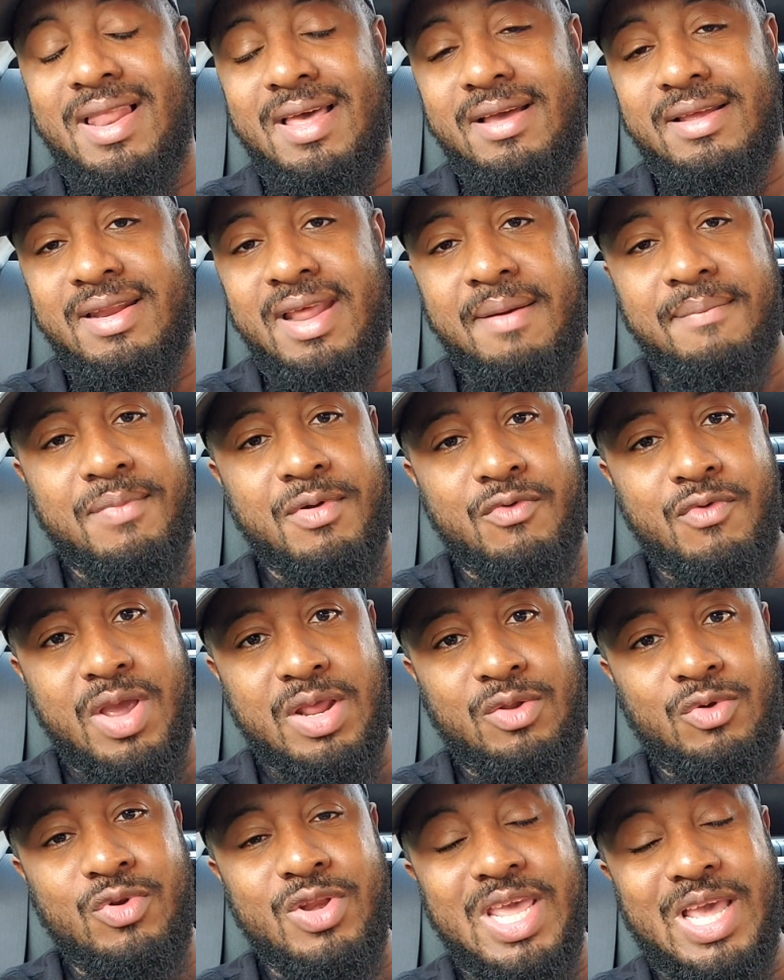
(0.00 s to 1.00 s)

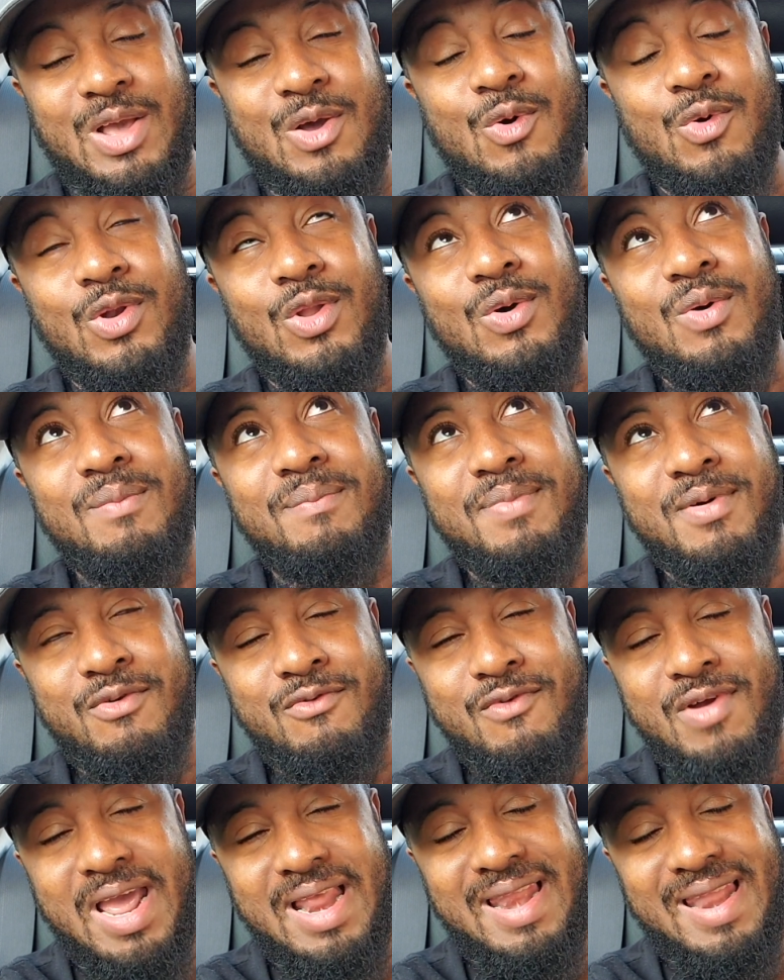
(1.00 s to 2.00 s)

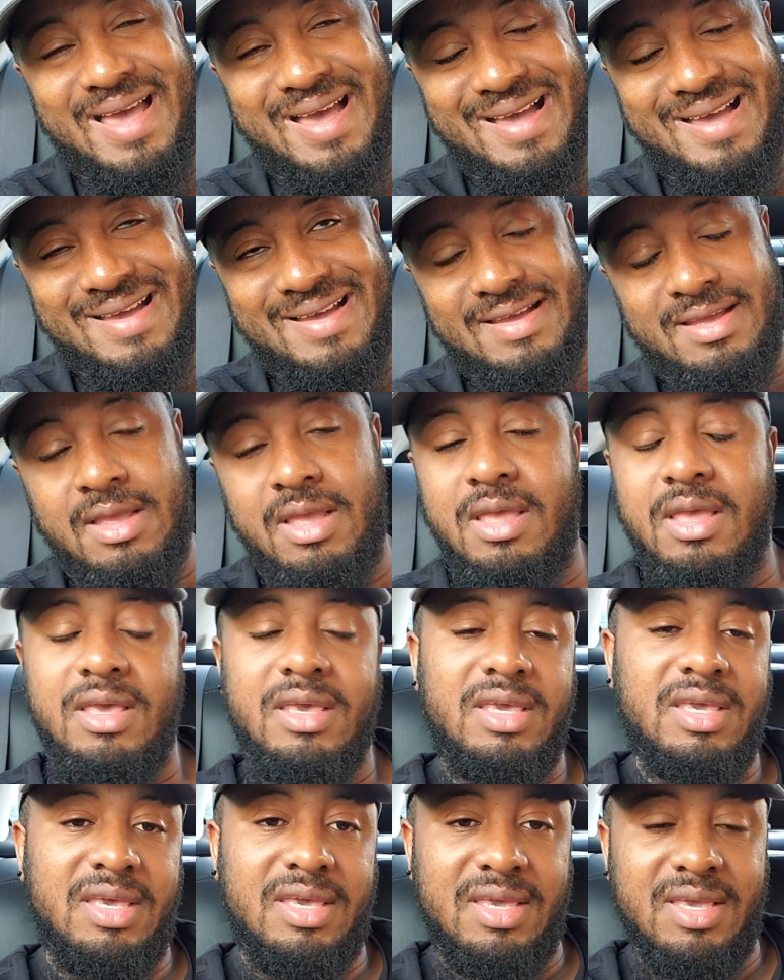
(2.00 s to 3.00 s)
Barella.
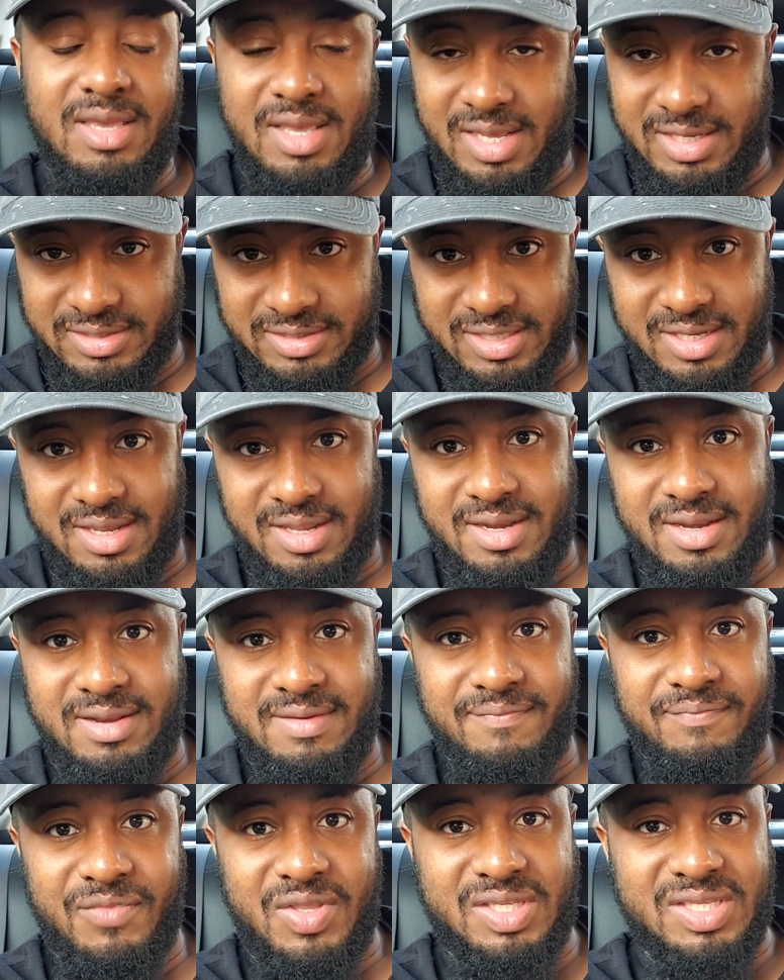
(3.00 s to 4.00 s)
He is
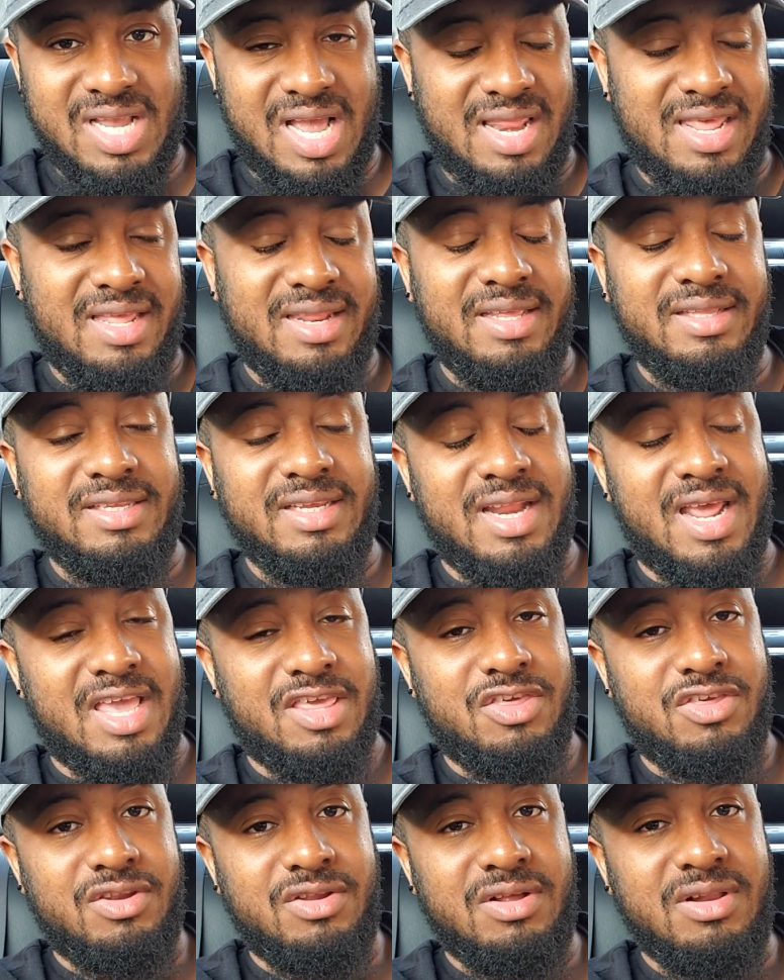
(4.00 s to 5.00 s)
an Italian
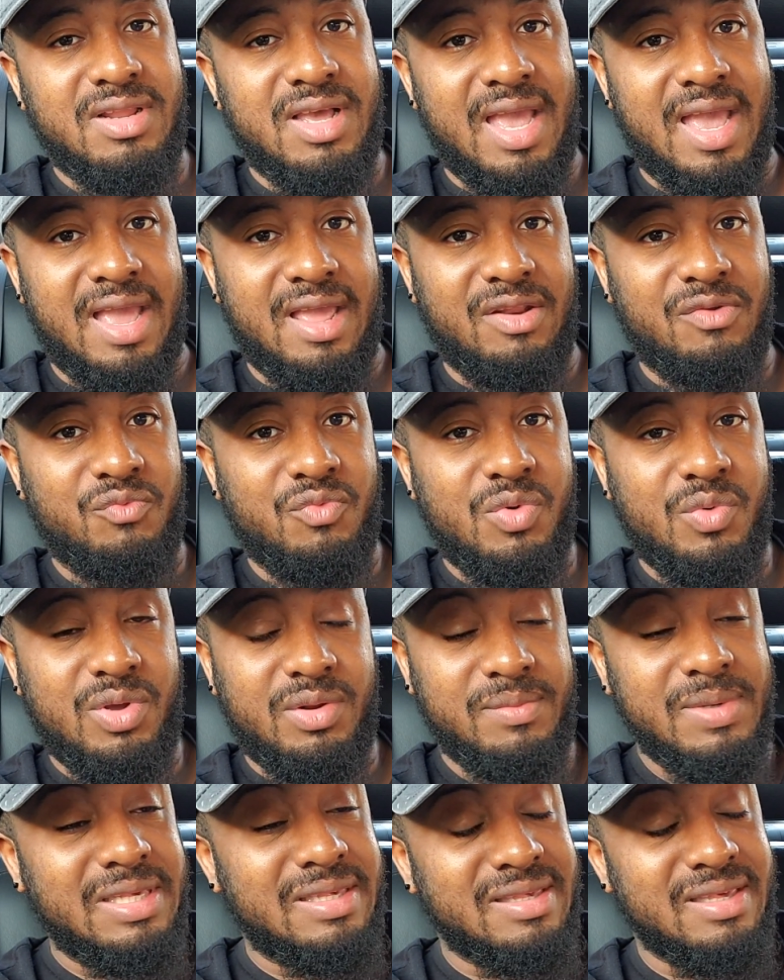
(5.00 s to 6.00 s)
international, and we will
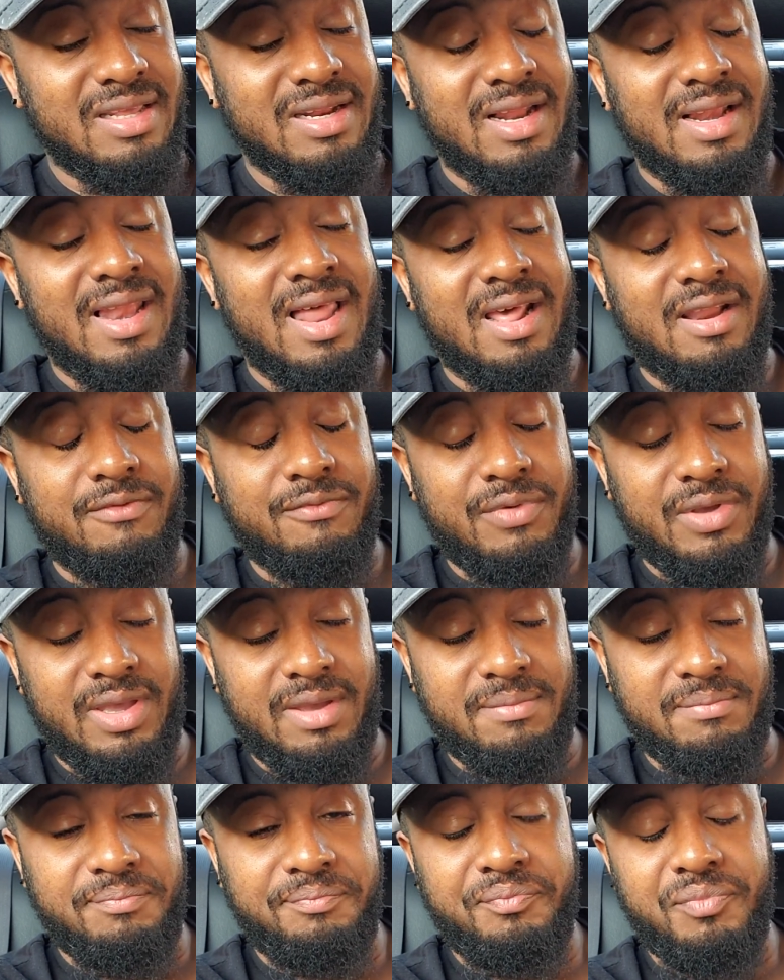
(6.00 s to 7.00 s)
be seeing a lot of
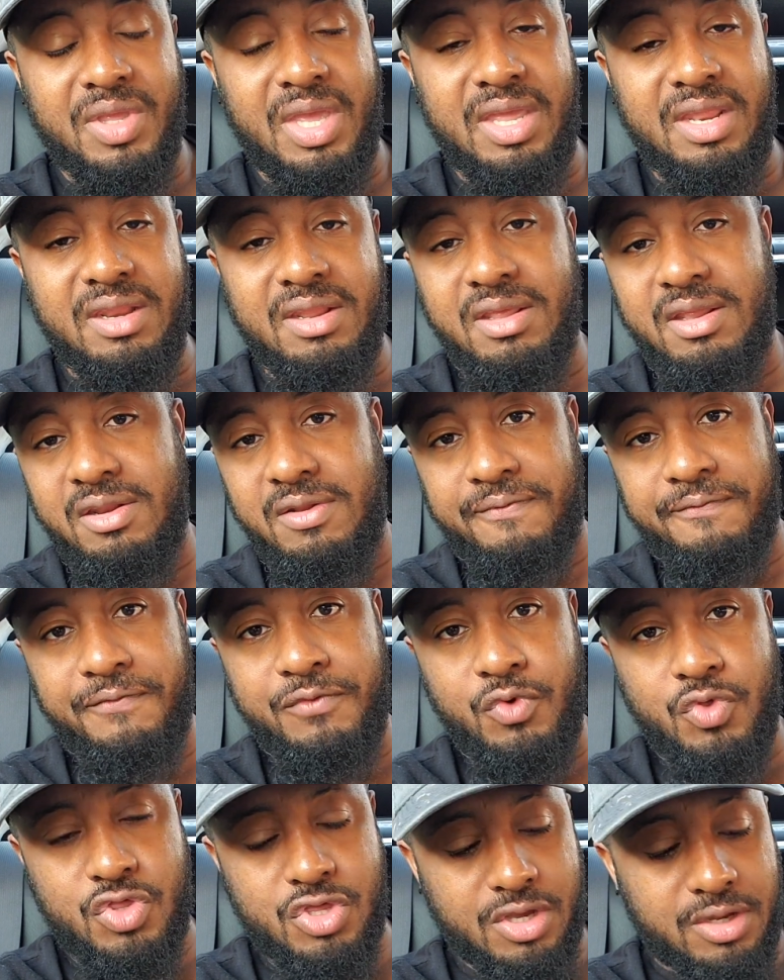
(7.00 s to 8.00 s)
him in the
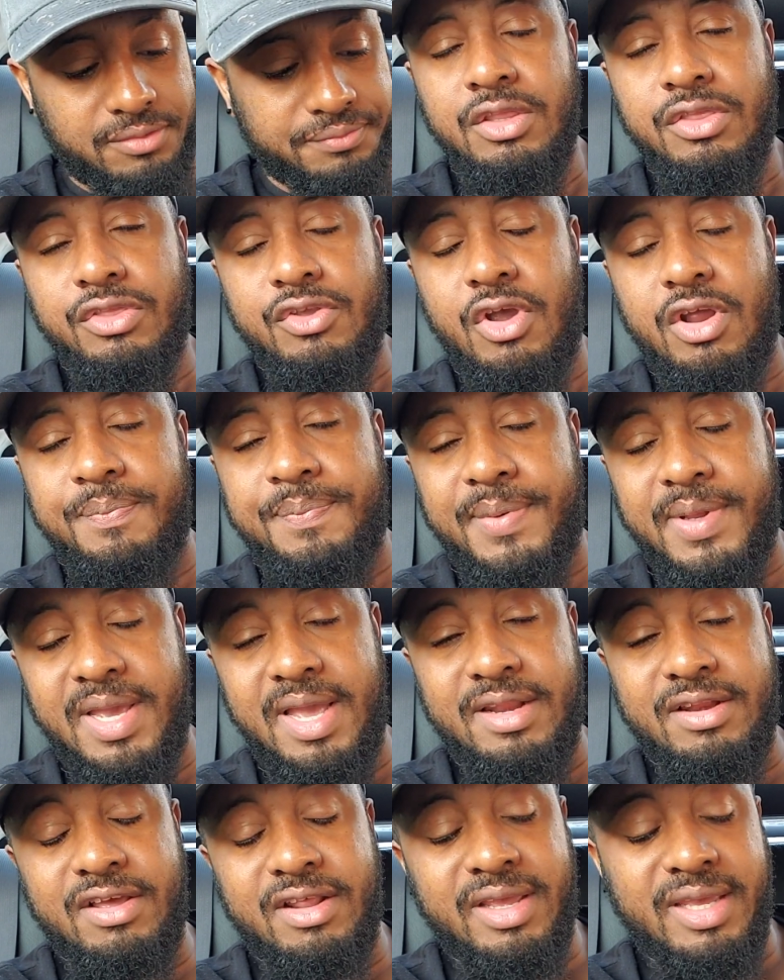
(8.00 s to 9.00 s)
future. Third player,
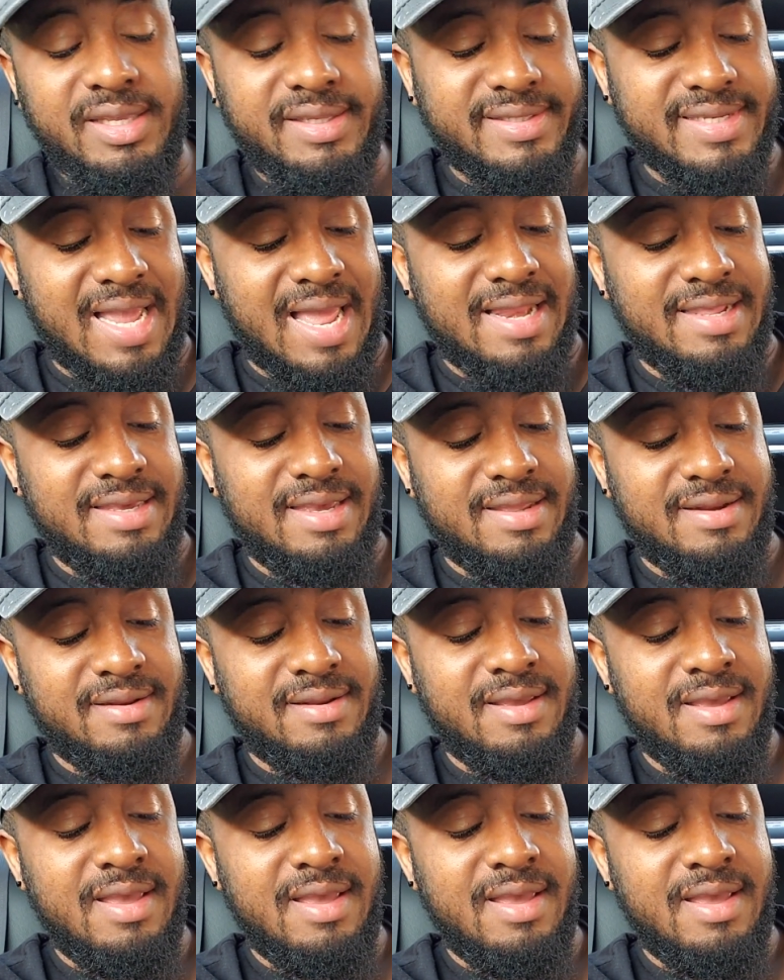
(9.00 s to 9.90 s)
another Italian,